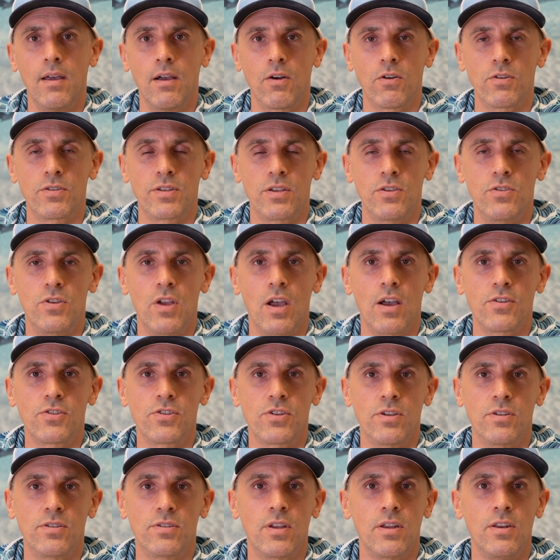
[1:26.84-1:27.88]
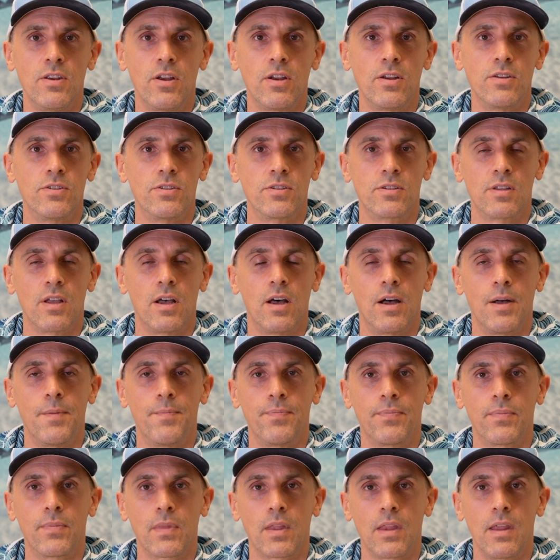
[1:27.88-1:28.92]
or suggestions, and you can just
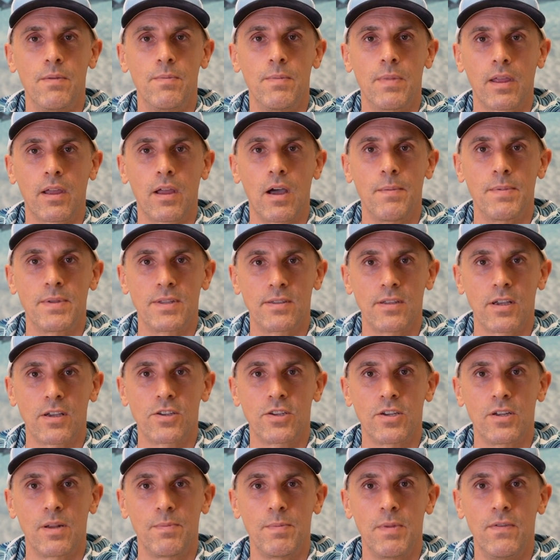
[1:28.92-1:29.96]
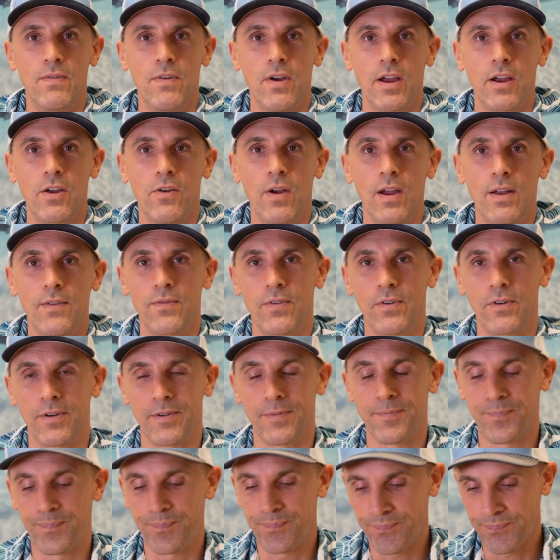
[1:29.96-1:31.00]
leave them in the comment section and be very
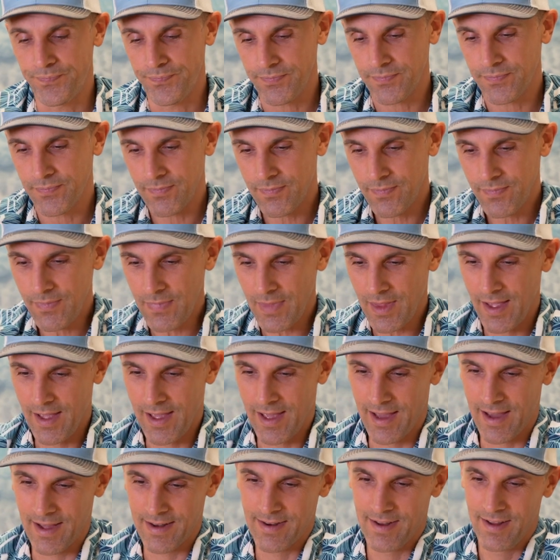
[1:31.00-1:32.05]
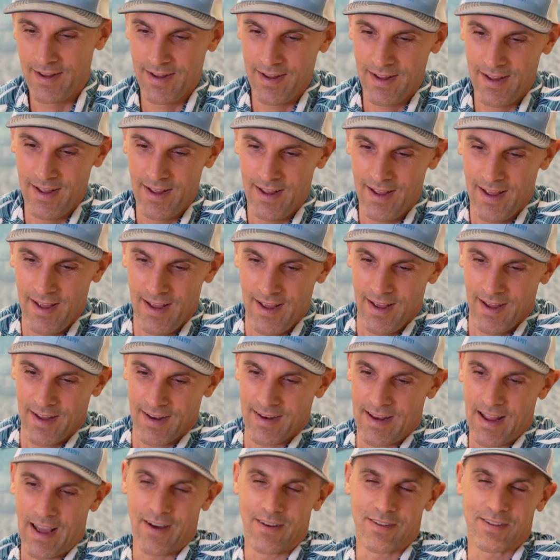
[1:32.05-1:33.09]
grateful. And
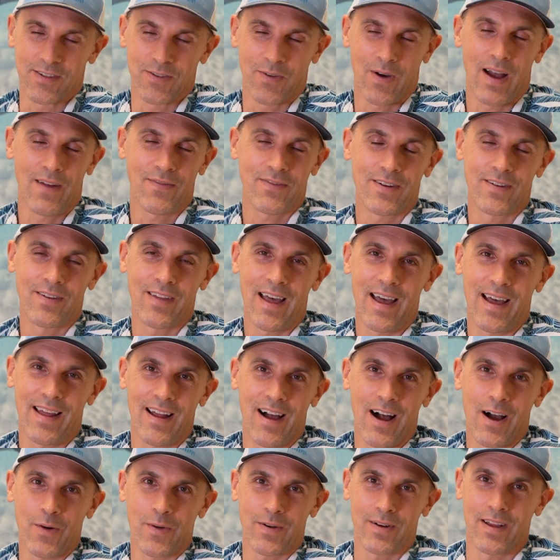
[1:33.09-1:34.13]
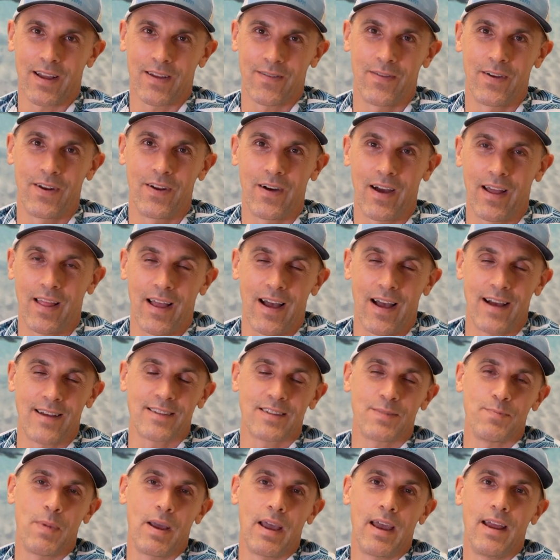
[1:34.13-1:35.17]
now, so after that Aquatech video I
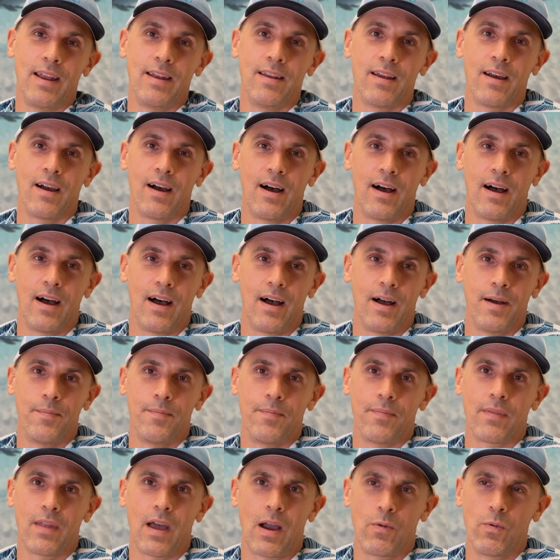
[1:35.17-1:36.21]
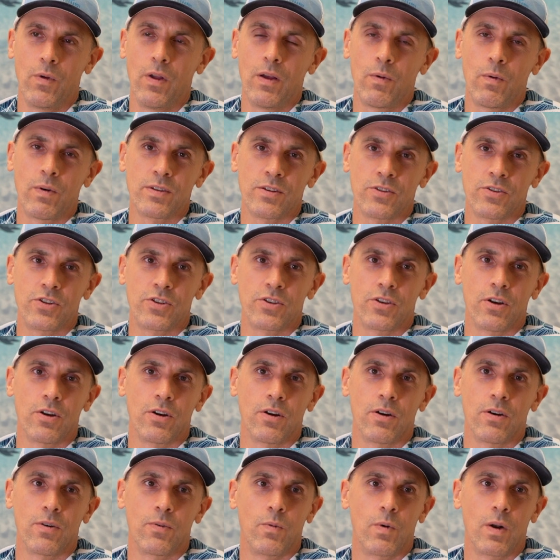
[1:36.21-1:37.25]
last made, I really wasn't
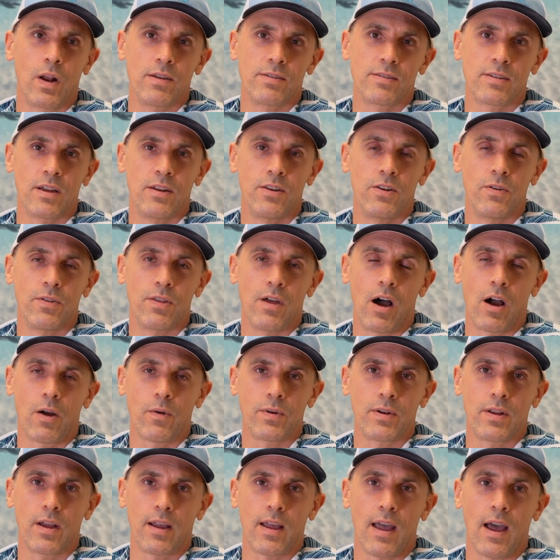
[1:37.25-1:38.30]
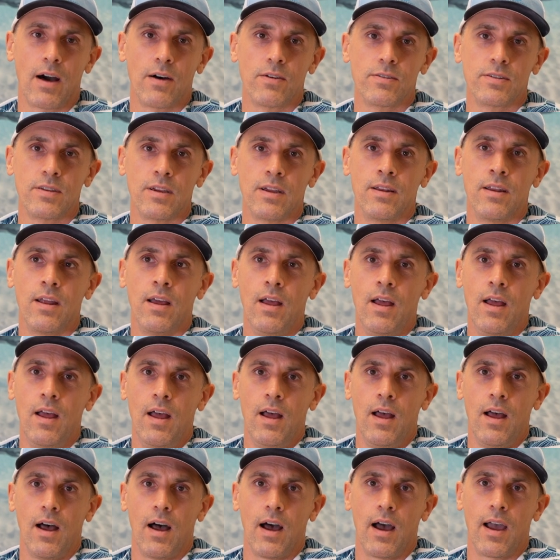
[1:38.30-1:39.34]
sure what I was going to do with the Aquatech housing.
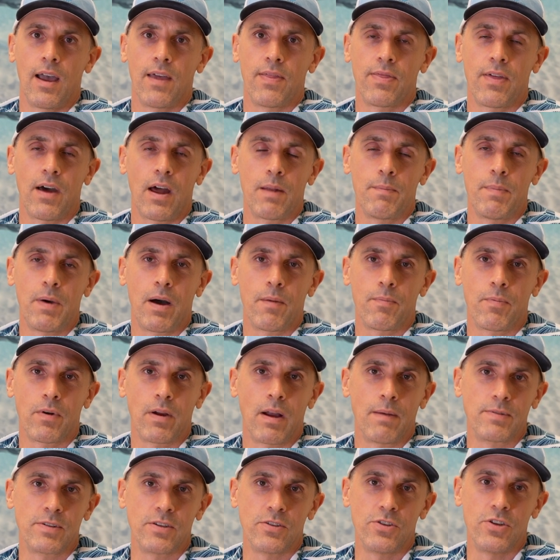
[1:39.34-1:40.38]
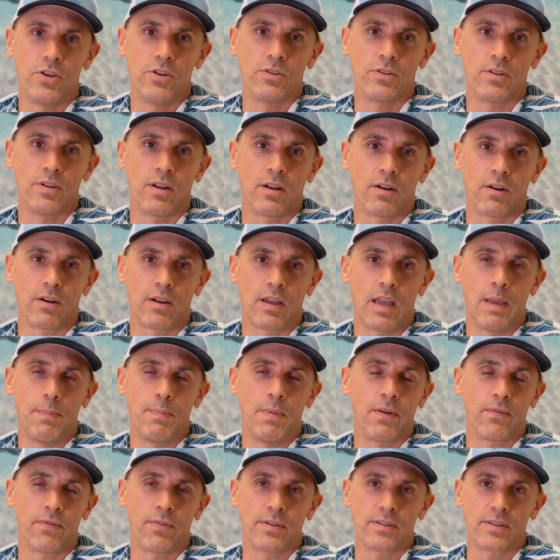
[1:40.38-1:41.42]
I thought about perhaps just using it or keeping
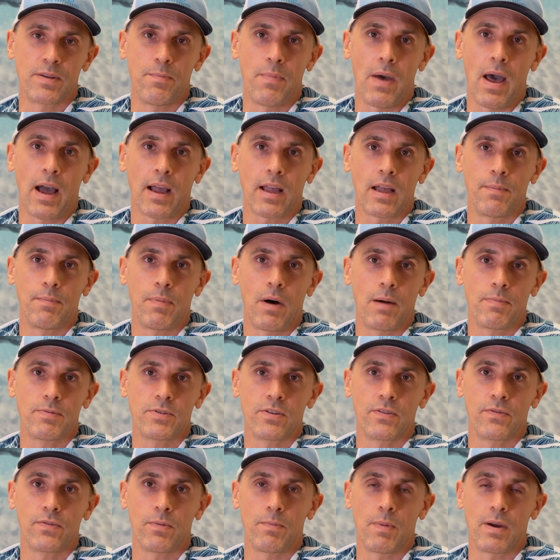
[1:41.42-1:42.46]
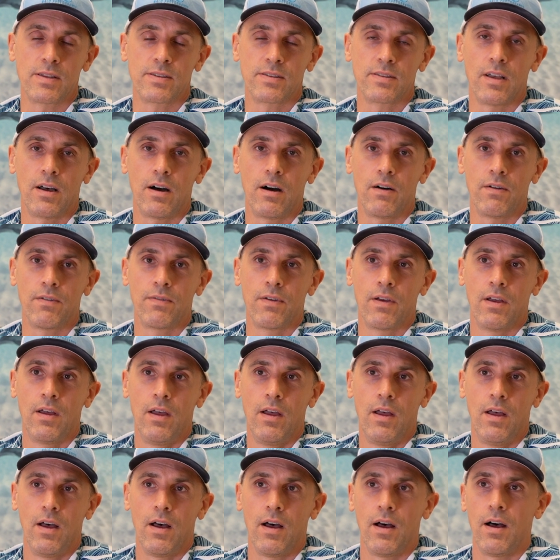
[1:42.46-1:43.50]
it as a backup option for myself.
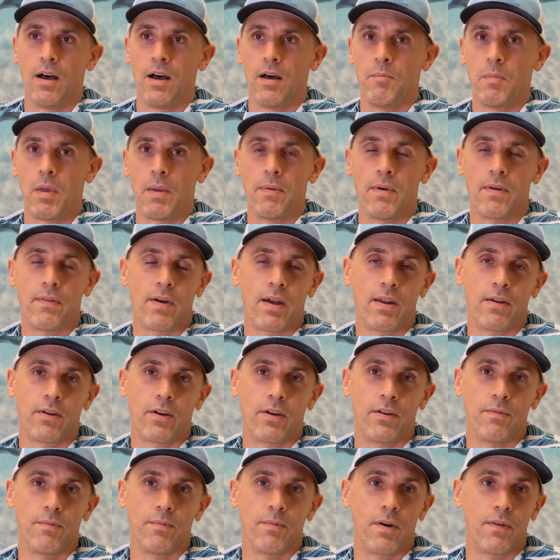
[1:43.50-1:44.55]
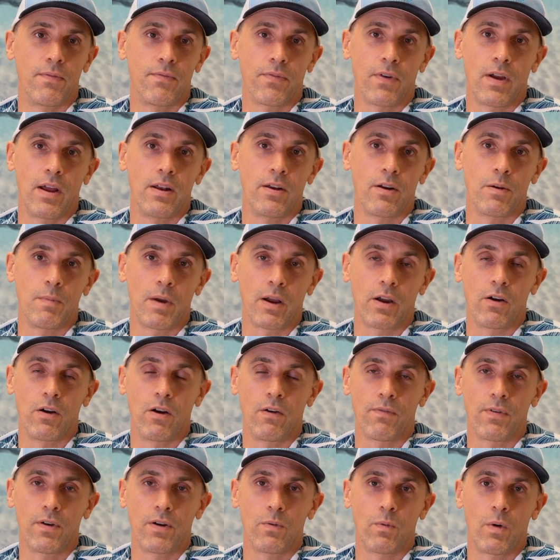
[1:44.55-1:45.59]
Maybe if I had a friend or my
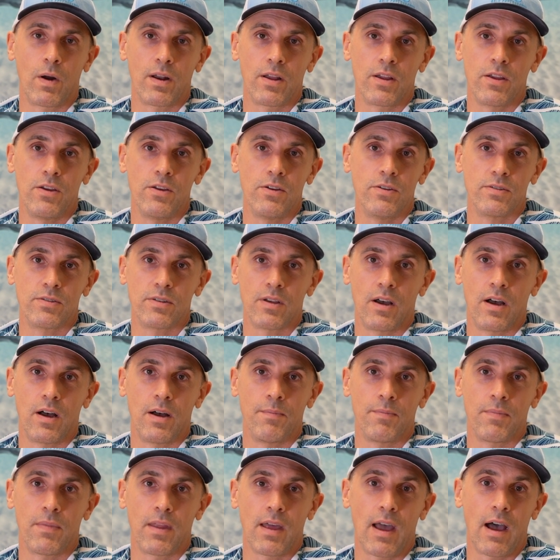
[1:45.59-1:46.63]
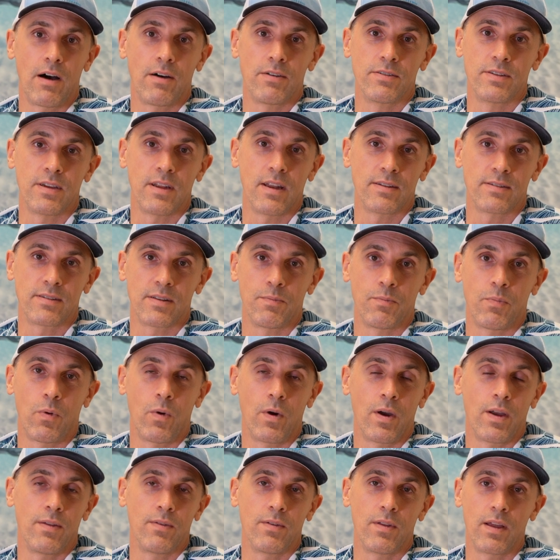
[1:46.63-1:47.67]
girlfriend want to use housing at some
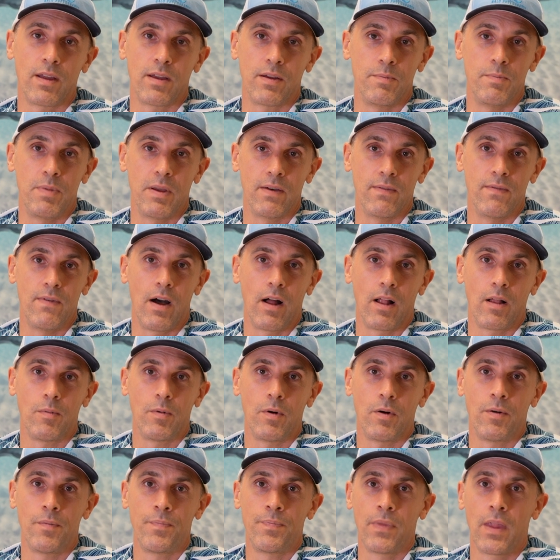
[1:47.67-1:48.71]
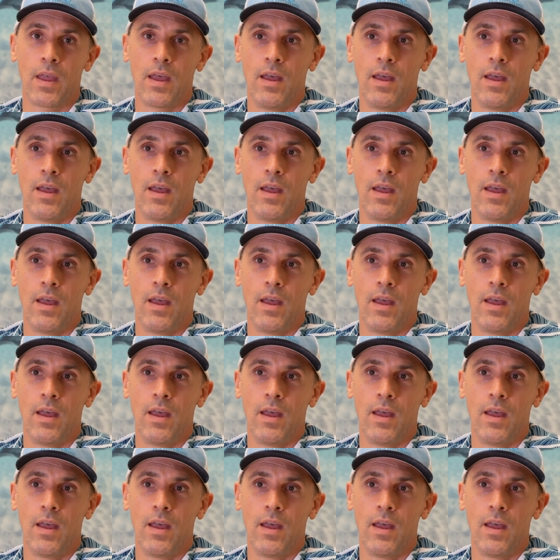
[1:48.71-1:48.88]
point, it would be available.